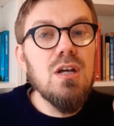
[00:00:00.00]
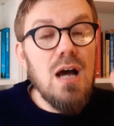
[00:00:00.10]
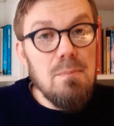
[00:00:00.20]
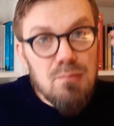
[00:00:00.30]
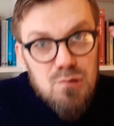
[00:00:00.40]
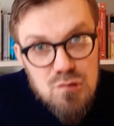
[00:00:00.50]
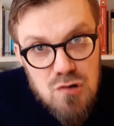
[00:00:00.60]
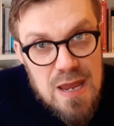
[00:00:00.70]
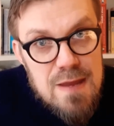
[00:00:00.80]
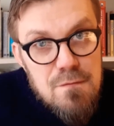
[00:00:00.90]
I
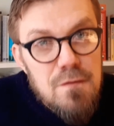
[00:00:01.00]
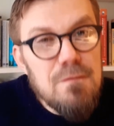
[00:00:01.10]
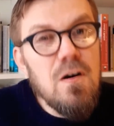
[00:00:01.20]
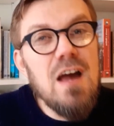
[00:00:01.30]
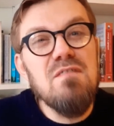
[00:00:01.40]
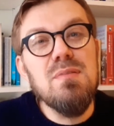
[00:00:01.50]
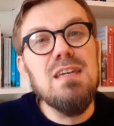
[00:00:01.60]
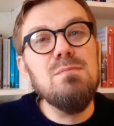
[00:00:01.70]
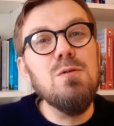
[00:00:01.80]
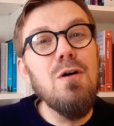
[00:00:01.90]
pray for 5
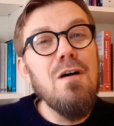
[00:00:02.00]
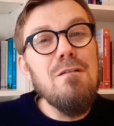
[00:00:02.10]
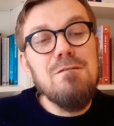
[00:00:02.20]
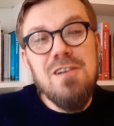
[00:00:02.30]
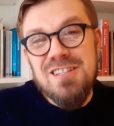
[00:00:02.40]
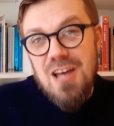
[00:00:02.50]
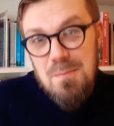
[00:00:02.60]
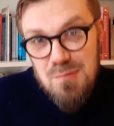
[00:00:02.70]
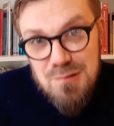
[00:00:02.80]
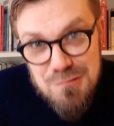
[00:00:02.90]
people. Friends, I
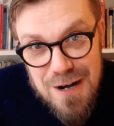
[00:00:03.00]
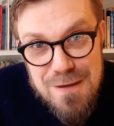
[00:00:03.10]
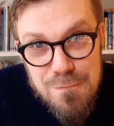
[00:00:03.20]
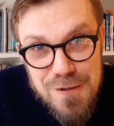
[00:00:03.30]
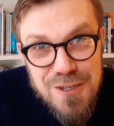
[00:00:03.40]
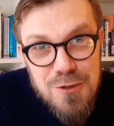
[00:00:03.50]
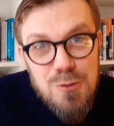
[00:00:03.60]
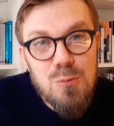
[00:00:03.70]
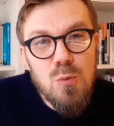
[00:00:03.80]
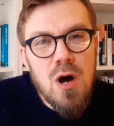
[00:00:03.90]
pray for
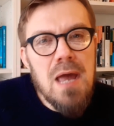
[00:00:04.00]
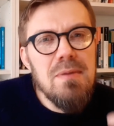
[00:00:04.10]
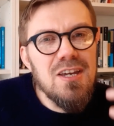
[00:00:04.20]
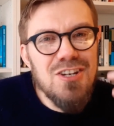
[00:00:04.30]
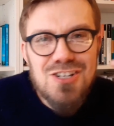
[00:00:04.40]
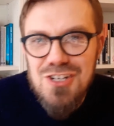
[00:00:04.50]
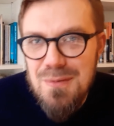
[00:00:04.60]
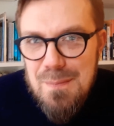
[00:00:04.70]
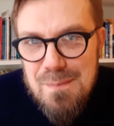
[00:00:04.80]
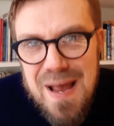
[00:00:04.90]
you. Why? Because you
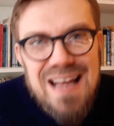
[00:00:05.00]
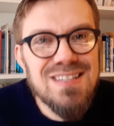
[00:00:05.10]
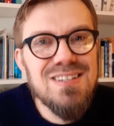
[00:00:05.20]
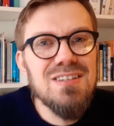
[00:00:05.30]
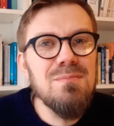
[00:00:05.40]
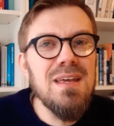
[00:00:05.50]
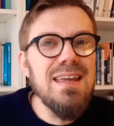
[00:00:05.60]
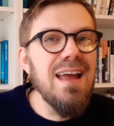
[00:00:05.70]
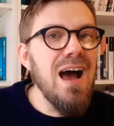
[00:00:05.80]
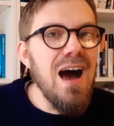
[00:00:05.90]
matter to
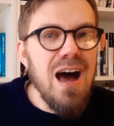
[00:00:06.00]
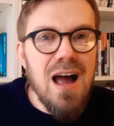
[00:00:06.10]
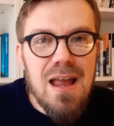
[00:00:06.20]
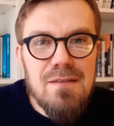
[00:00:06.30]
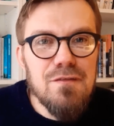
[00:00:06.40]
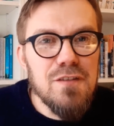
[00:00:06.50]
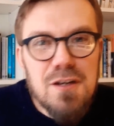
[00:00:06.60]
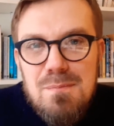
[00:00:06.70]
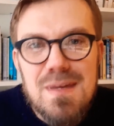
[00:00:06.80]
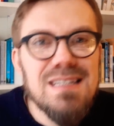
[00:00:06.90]
me. I've
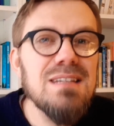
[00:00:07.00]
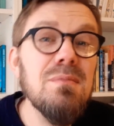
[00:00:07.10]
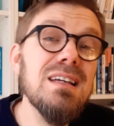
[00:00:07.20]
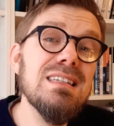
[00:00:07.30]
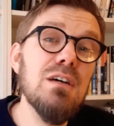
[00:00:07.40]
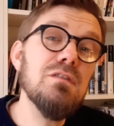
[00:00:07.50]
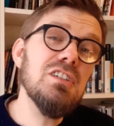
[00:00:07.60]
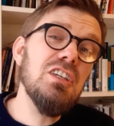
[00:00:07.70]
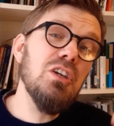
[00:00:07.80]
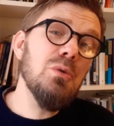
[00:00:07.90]
committed myself to
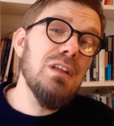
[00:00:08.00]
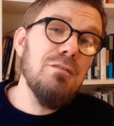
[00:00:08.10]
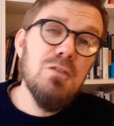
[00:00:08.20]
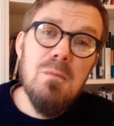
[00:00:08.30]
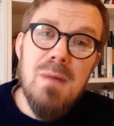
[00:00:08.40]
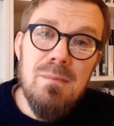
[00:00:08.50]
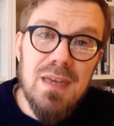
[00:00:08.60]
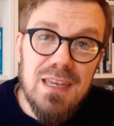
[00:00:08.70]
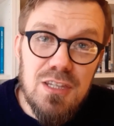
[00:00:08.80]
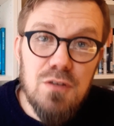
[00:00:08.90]
you. And if you're a member
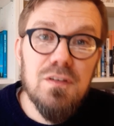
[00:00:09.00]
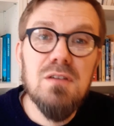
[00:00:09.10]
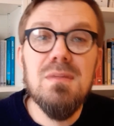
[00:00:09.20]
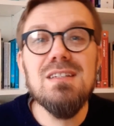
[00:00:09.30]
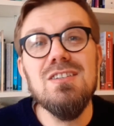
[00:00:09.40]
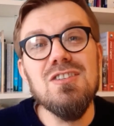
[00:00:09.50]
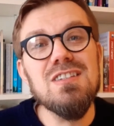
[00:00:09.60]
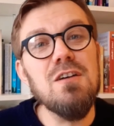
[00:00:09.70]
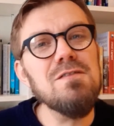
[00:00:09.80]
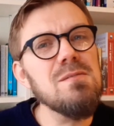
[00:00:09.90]
here, you've committed
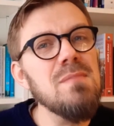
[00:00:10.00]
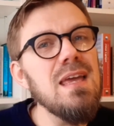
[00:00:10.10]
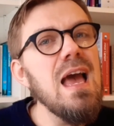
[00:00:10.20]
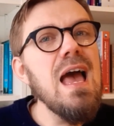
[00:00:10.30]
yourself to me.